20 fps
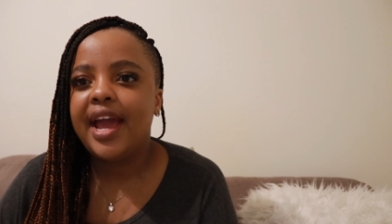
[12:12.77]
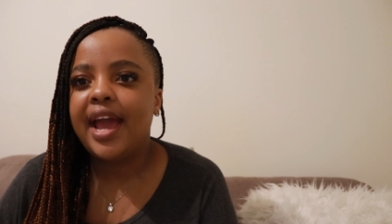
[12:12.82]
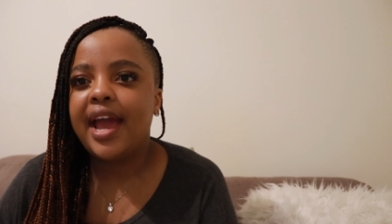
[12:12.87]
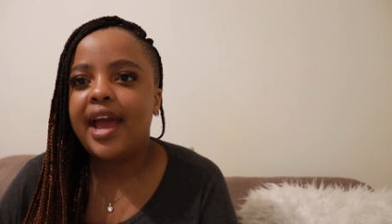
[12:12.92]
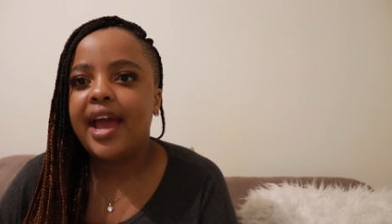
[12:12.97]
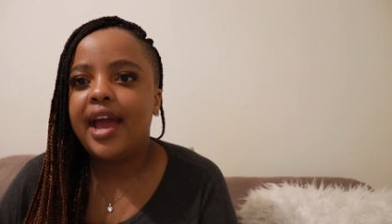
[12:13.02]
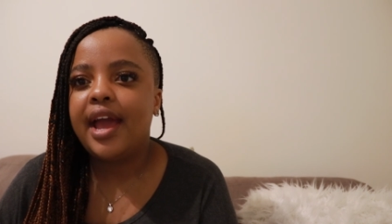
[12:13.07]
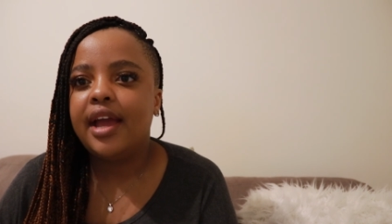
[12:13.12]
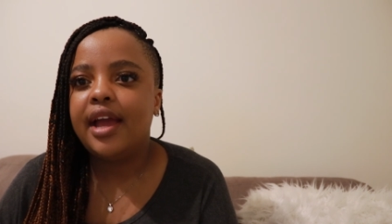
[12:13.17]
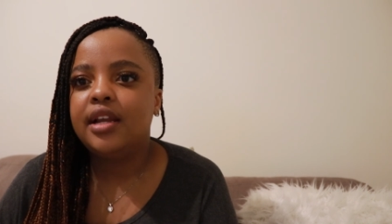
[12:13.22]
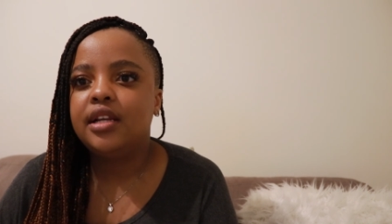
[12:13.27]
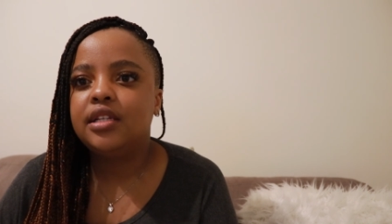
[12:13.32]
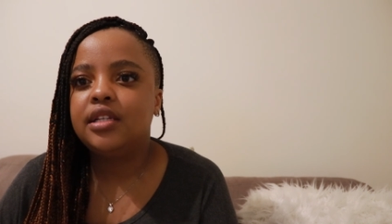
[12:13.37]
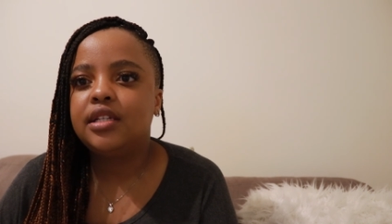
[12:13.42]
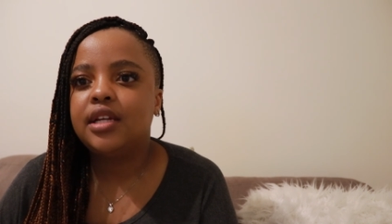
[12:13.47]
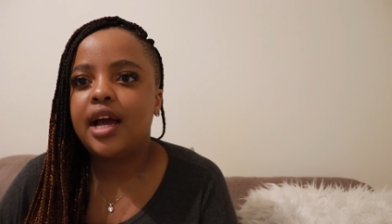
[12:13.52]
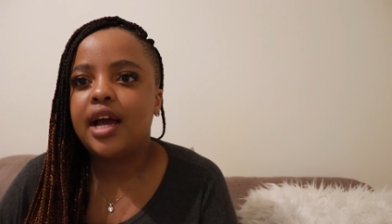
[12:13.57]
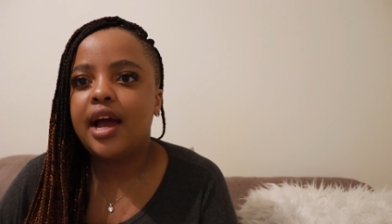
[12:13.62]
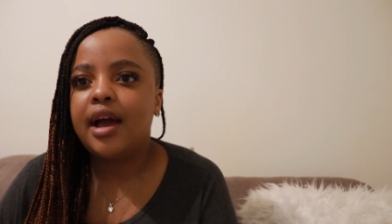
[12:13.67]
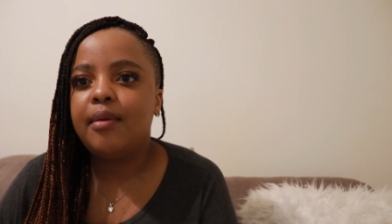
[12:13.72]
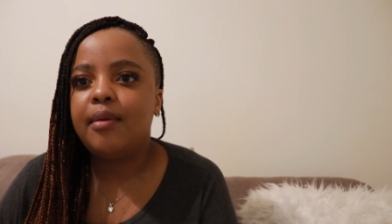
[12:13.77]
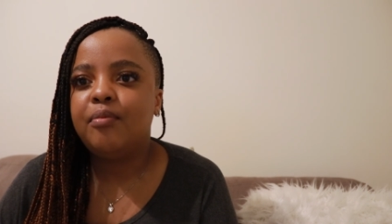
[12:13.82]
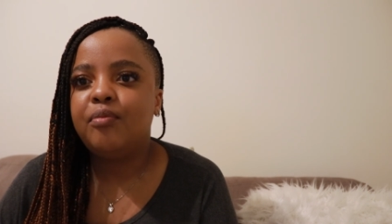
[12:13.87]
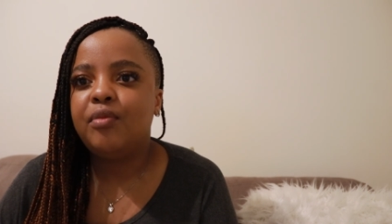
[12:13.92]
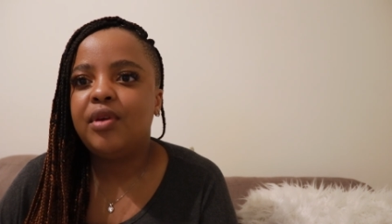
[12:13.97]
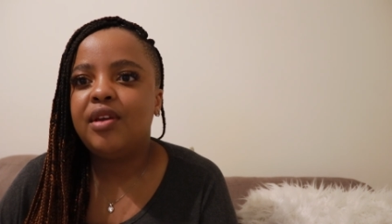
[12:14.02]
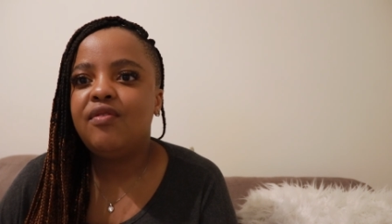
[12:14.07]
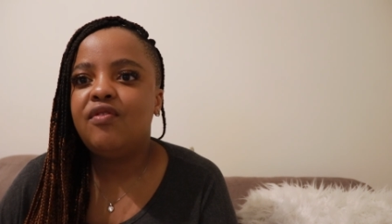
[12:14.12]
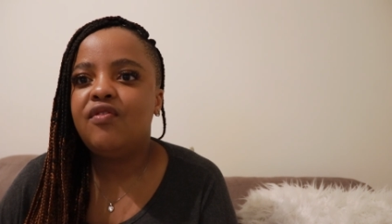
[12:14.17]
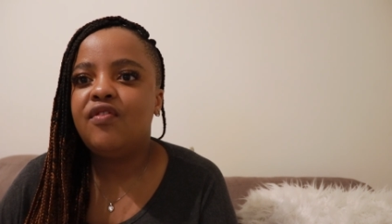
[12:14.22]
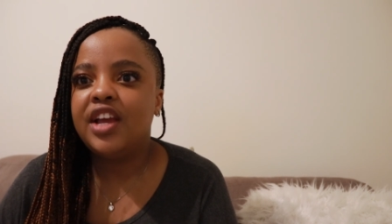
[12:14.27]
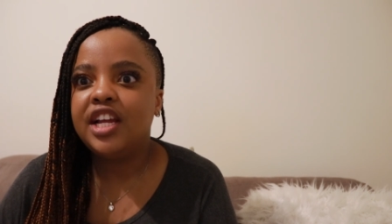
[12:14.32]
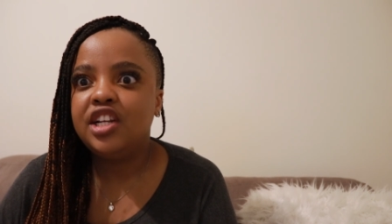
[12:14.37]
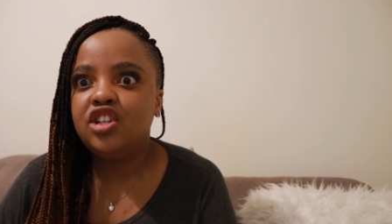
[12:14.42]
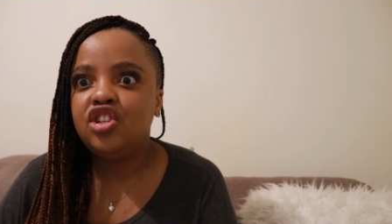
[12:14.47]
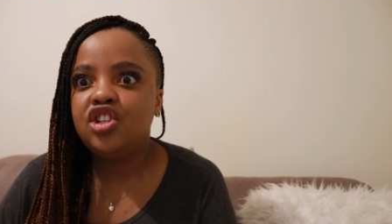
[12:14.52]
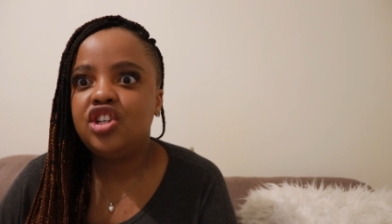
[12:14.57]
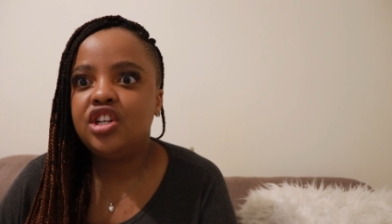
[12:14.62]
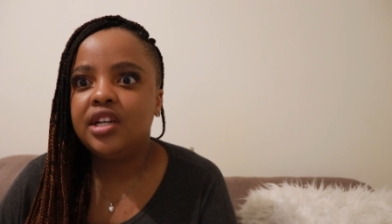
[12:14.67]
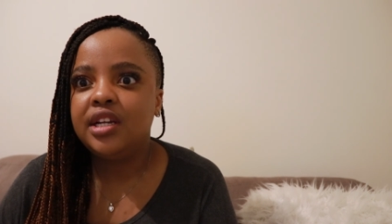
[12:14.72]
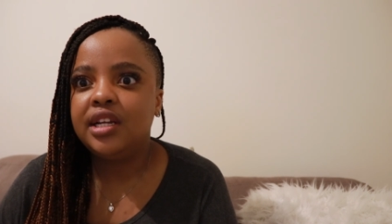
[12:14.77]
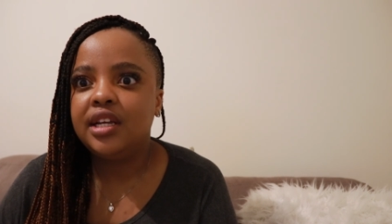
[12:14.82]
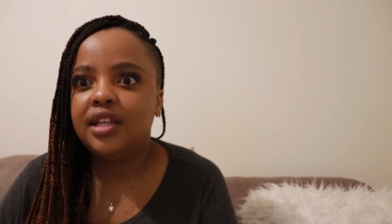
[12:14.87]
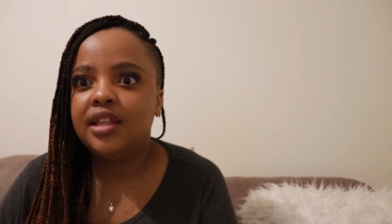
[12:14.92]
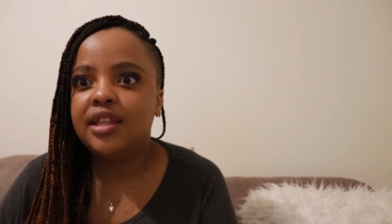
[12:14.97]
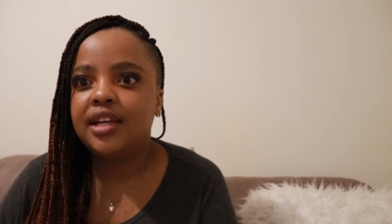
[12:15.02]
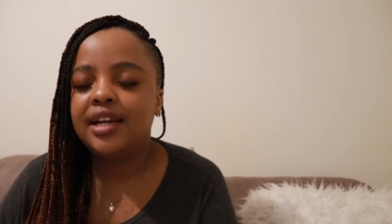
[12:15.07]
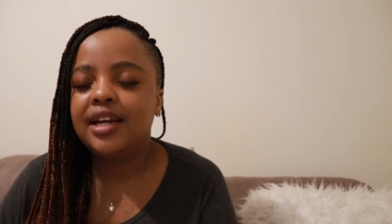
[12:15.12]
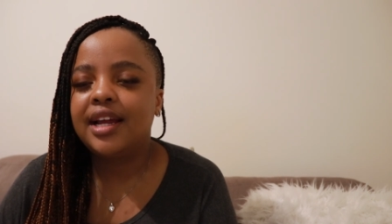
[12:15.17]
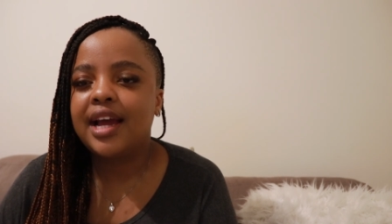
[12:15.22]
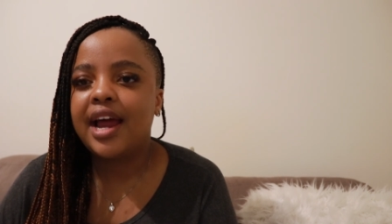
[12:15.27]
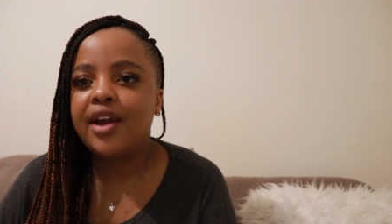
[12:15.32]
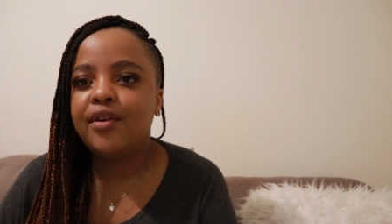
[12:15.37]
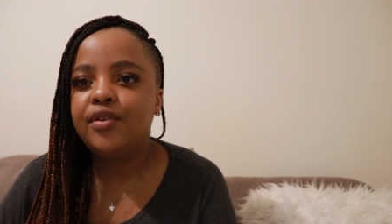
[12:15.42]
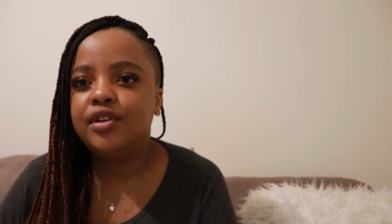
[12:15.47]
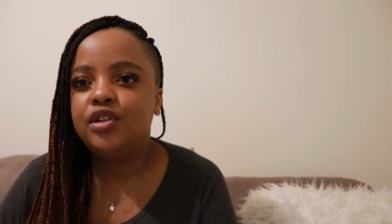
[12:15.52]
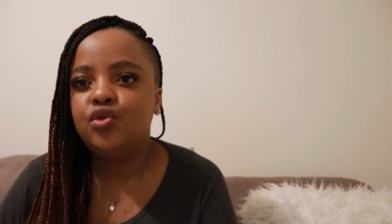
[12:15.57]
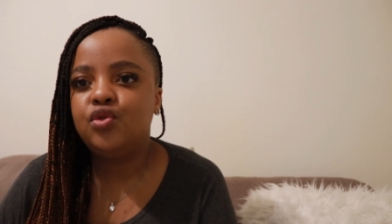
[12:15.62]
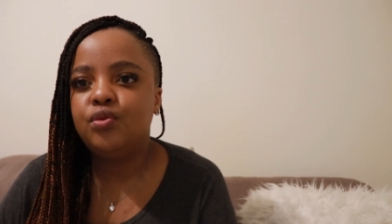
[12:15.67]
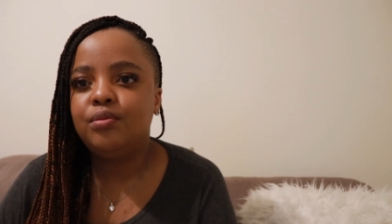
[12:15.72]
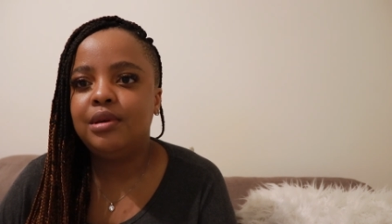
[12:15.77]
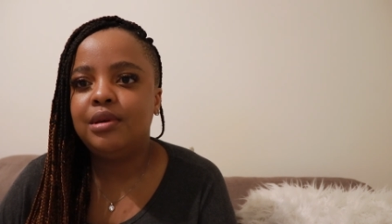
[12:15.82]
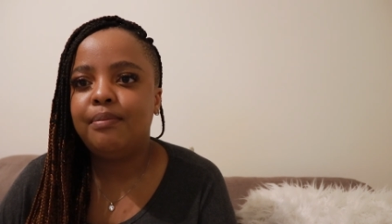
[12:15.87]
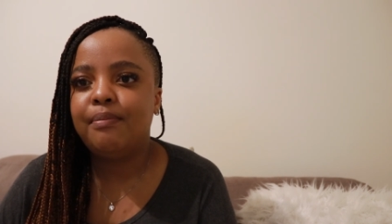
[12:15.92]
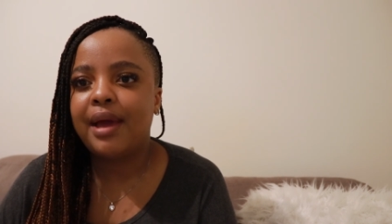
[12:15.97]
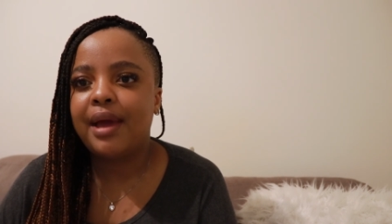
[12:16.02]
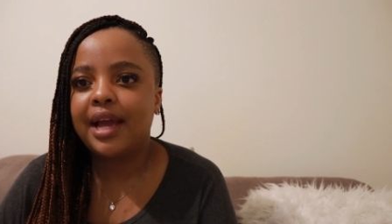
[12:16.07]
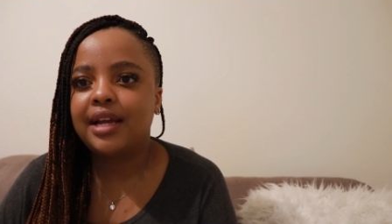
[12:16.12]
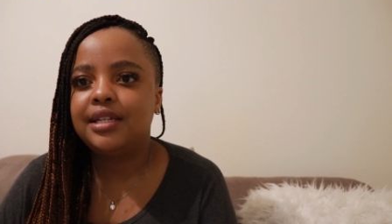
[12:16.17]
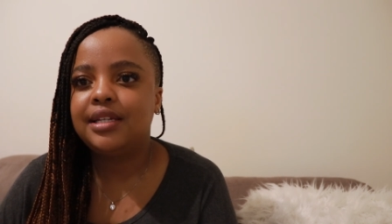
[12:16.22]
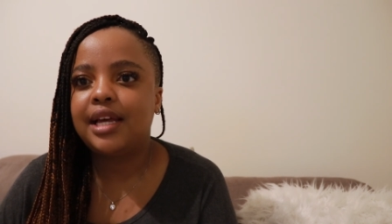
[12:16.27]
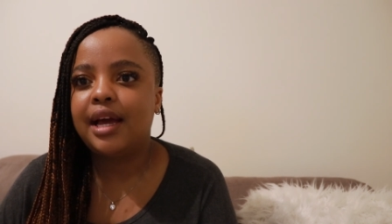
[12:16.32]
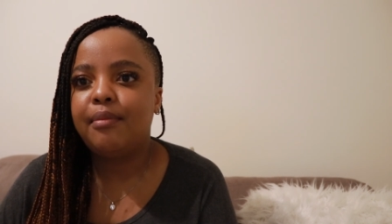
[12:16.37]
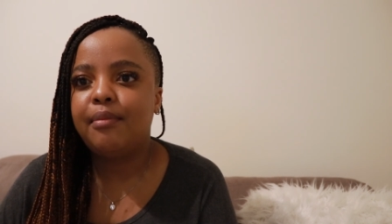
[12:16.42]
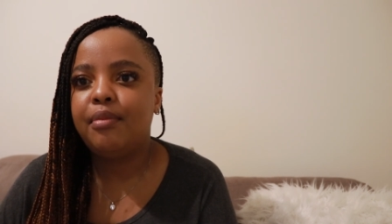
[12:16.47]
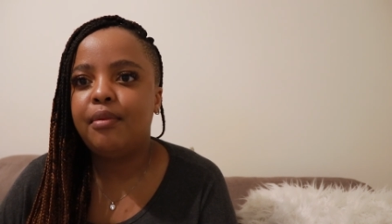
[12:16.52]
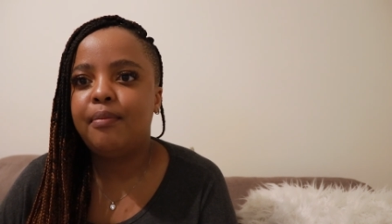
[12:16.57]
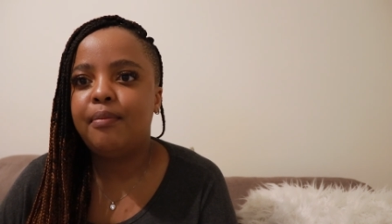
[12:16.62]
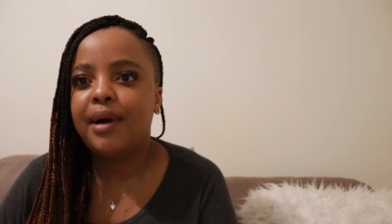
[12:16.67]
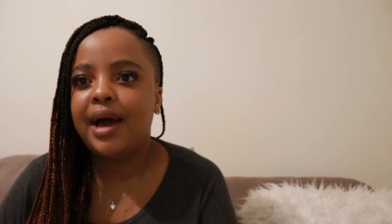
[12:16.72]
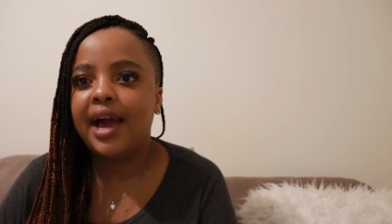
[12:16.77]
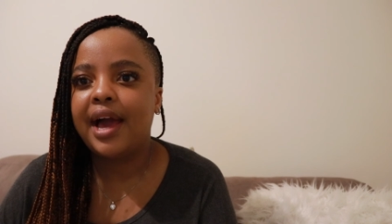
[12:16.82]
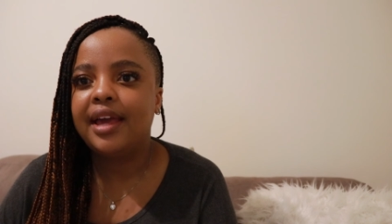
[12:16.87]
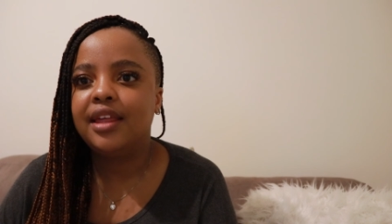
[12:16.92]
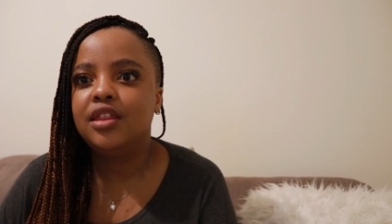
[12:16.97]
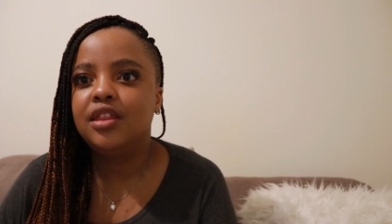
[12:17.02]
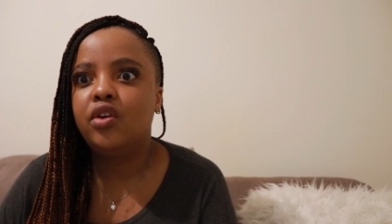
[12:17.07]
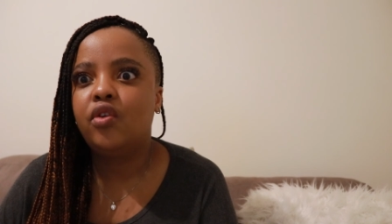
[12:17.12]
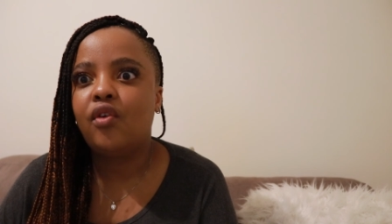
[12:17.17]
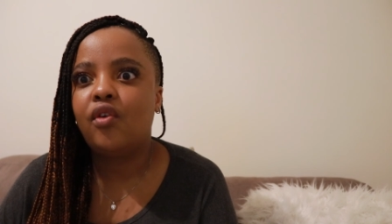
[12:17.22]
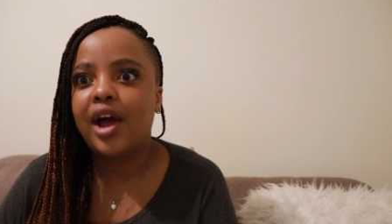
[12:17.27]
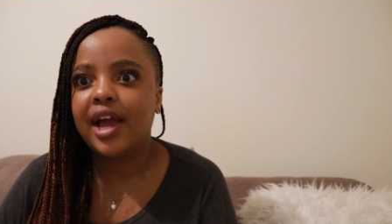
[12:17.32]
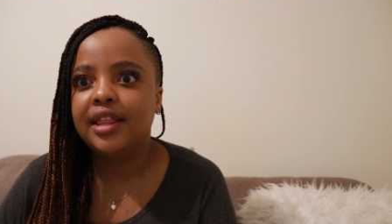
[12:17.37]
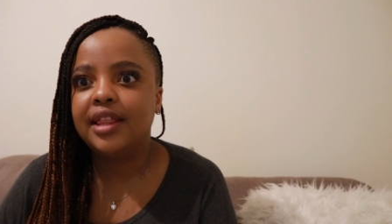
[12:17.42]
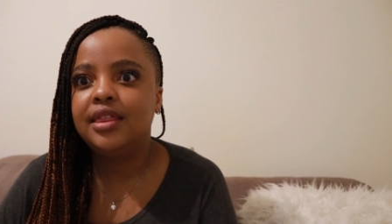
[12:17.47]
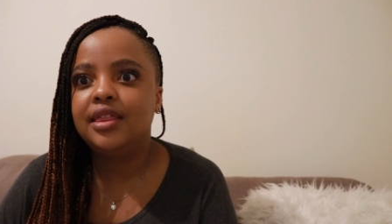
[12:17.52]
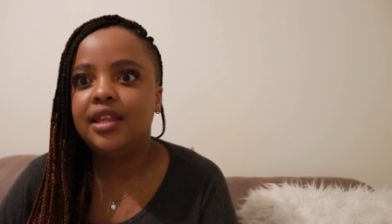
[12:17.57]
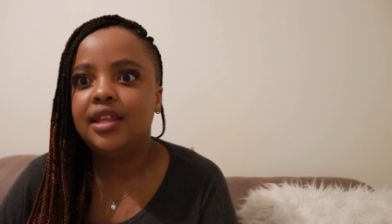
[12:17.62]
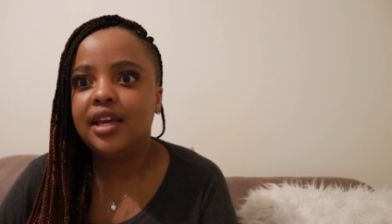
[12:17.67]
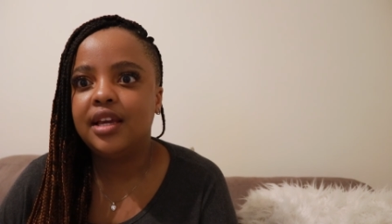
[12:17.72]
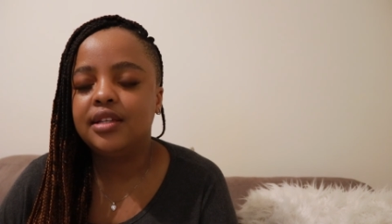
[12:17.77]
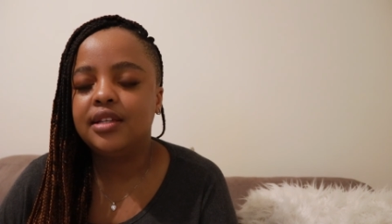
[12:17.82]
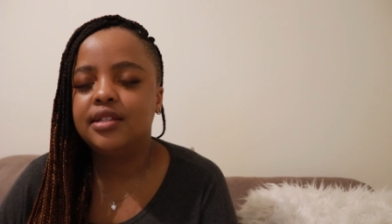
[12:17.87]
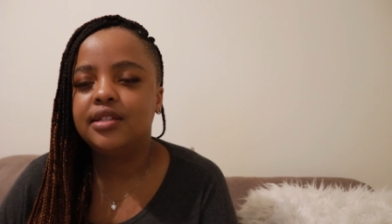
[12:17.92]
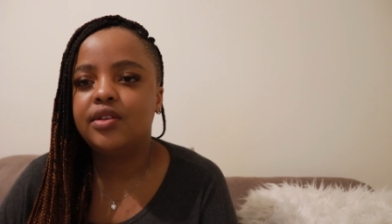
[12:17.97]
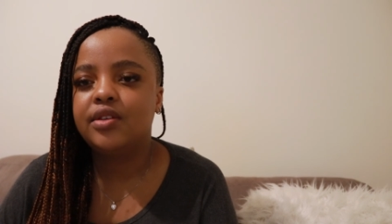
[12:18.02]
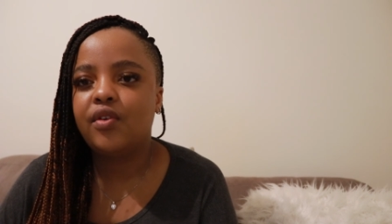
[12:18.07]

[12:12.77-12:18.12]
And um, eventually, that courage will be backed up by the right things,